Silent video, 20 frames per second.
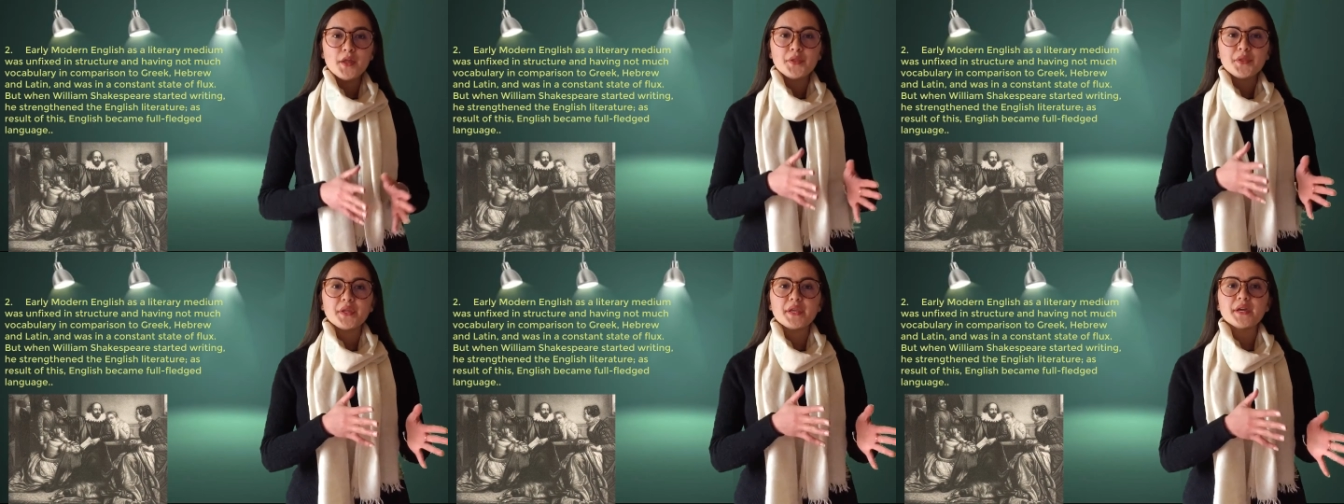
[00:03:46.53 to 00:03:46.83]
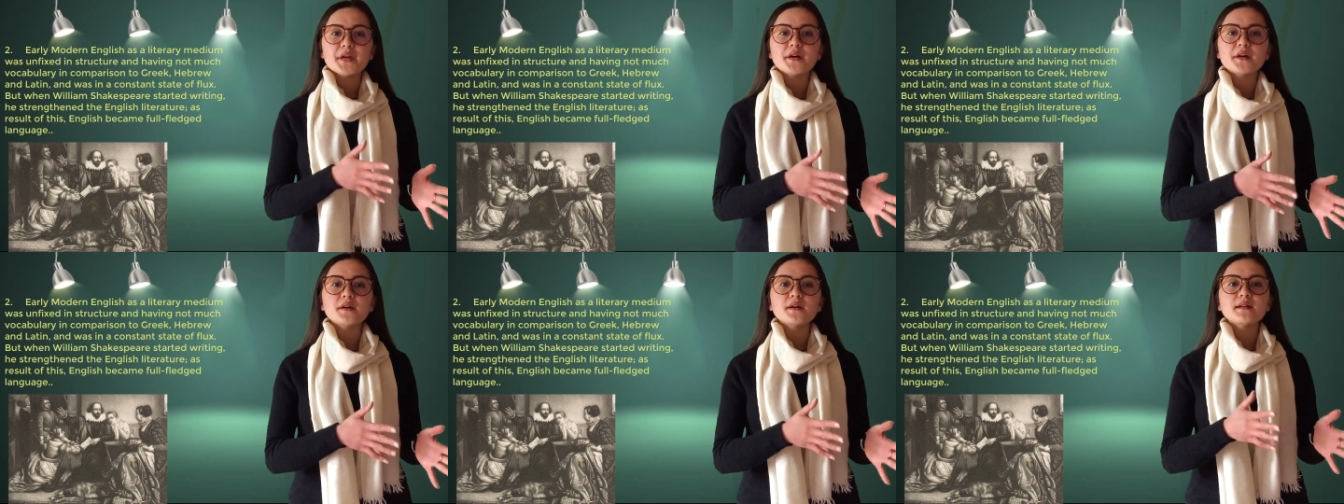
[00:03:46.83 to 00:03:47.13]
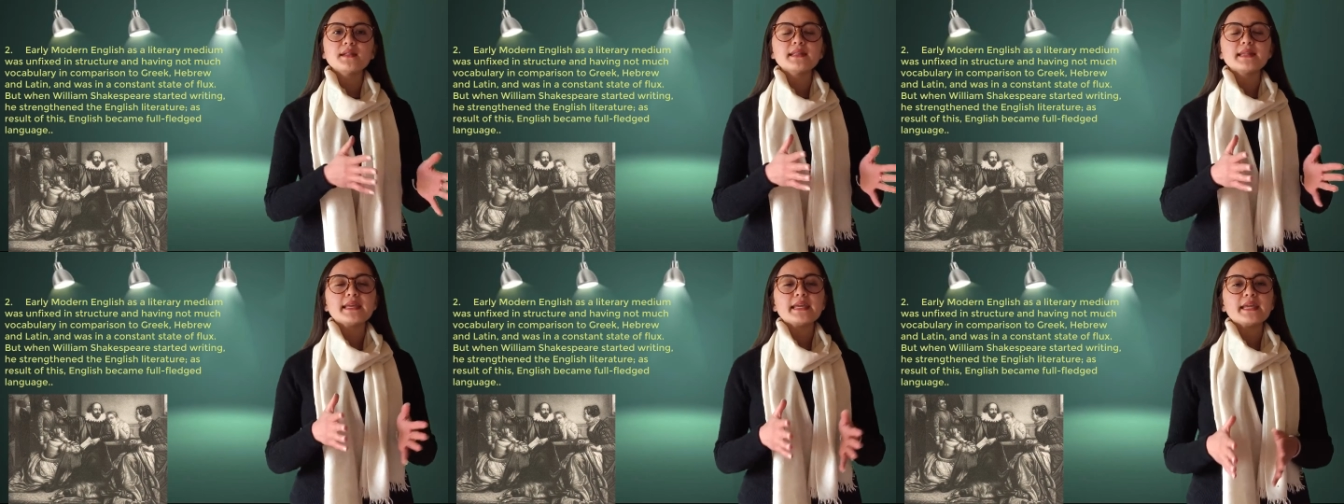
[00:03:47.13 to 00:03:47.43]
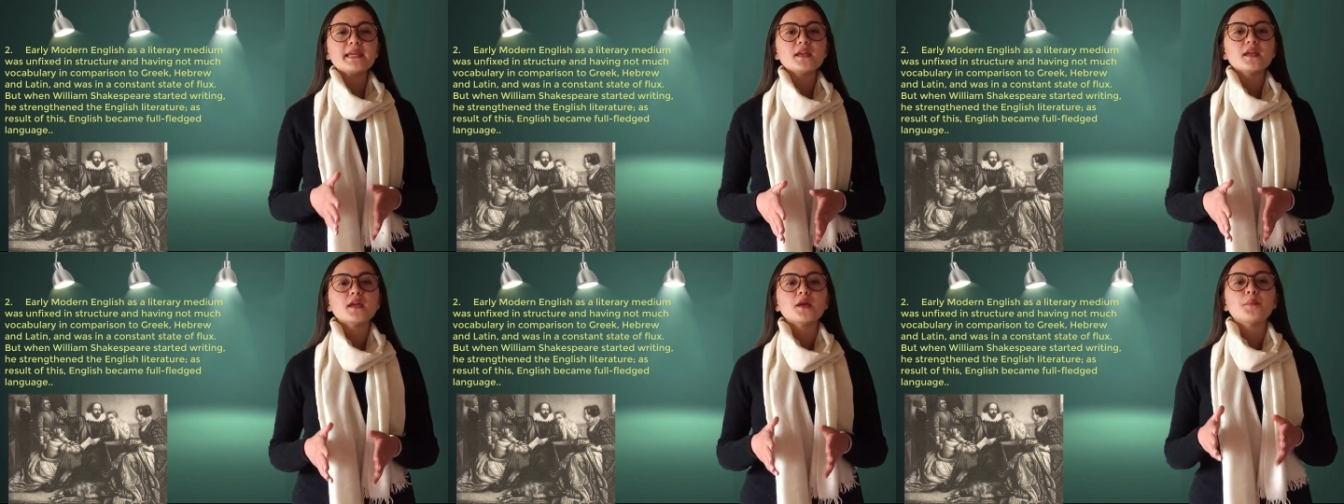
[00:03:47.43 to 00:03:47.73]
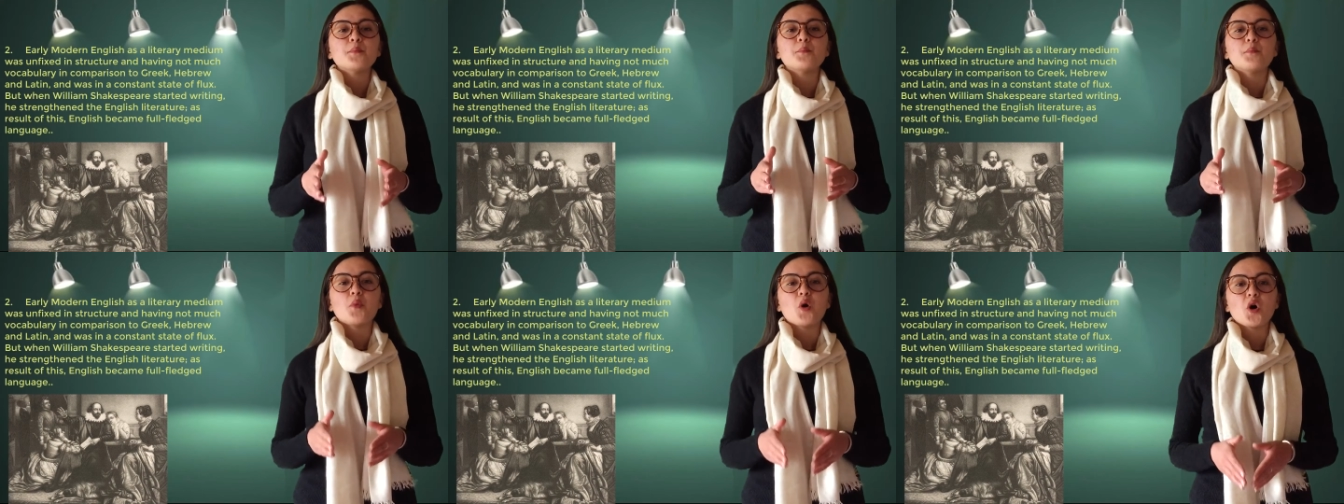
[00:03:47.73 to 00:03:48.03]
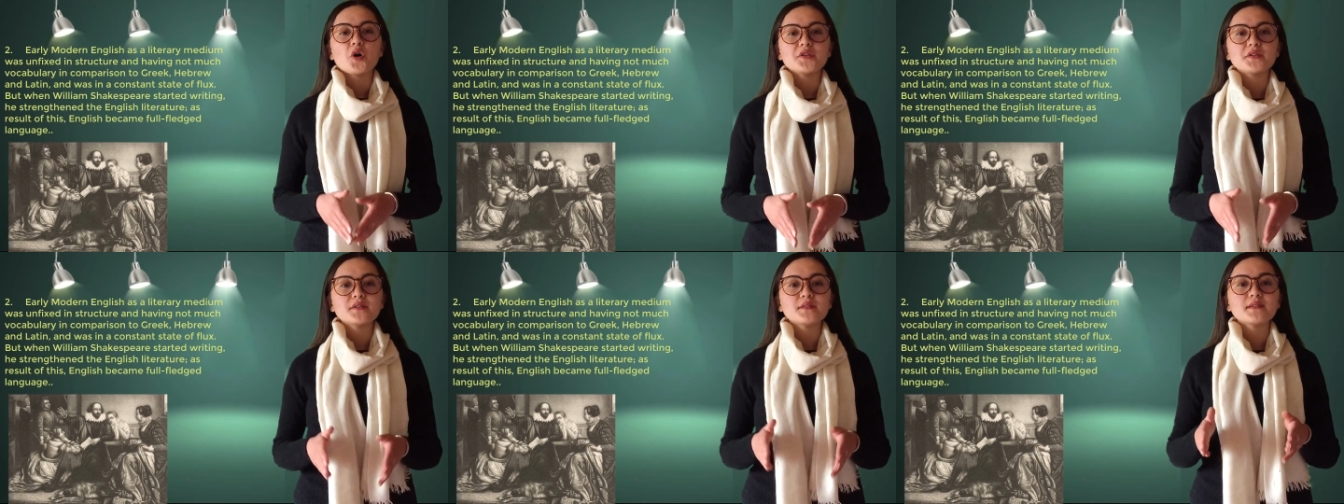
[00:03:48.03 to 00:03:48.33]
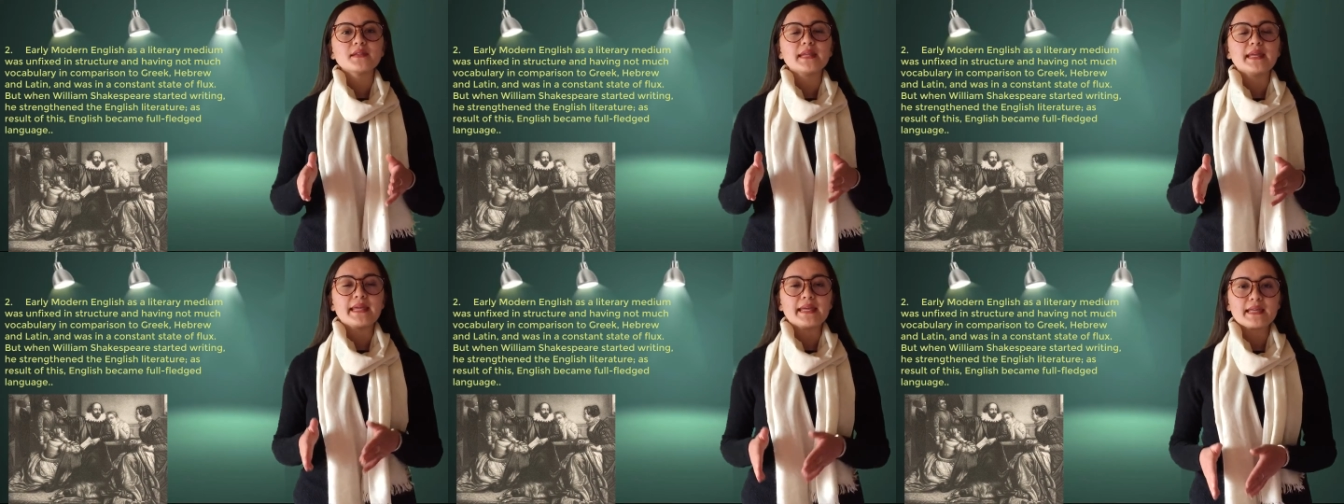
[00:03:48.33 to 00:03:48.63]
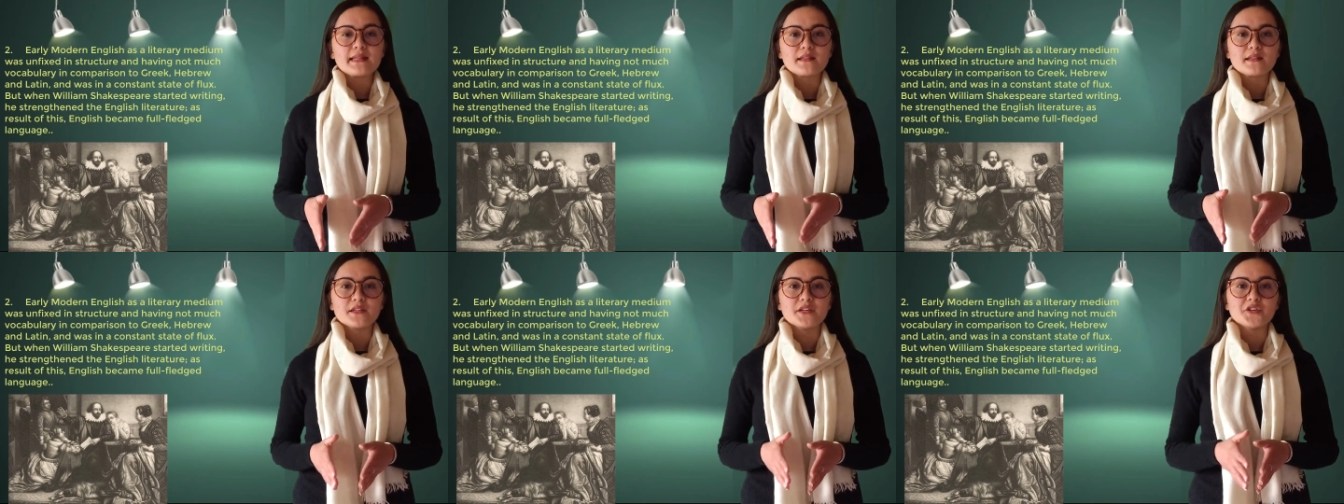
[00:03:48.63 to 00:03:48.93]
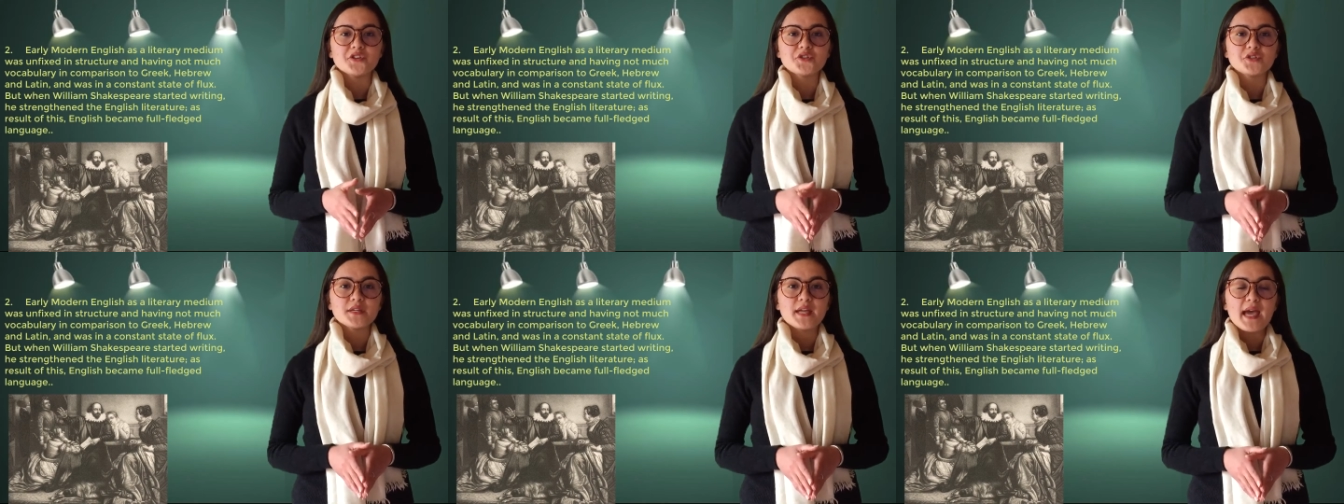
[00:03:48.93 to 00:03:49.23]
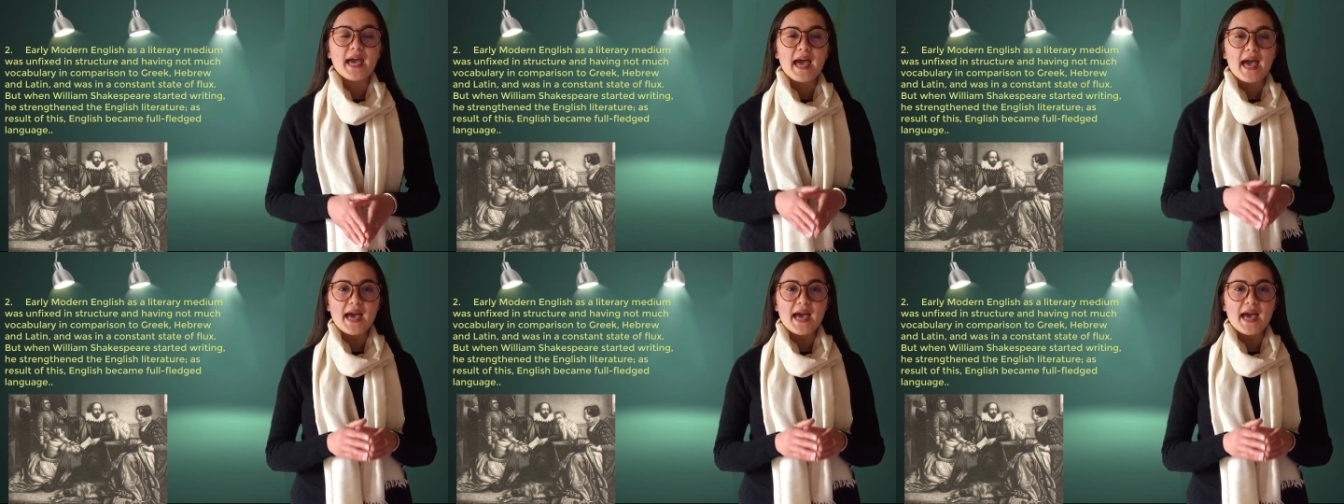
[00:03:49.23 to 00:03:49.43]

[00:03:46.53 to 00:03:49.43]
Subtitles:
the early modern English